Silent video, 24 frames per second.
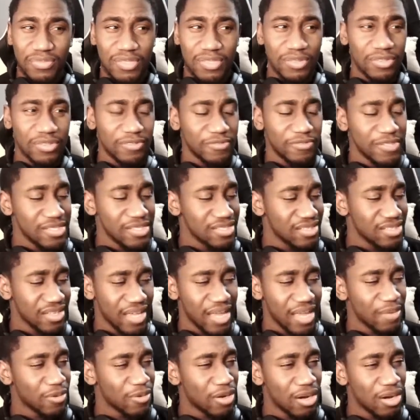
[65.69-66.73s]
What the fuck is the
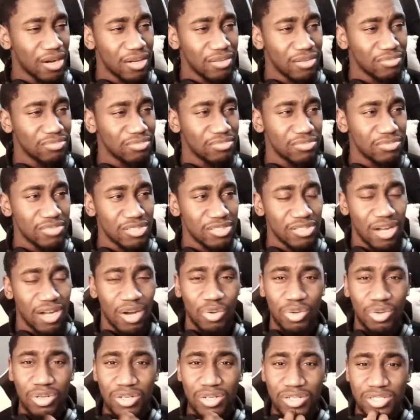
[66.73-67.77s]
game called? Star
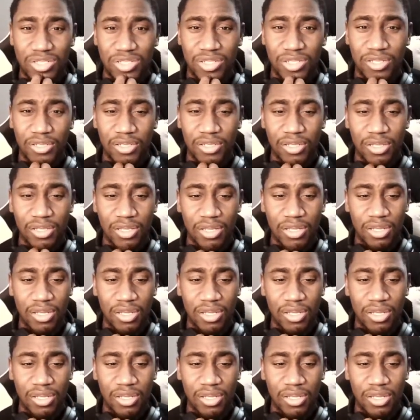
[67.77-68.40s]
Wars, the,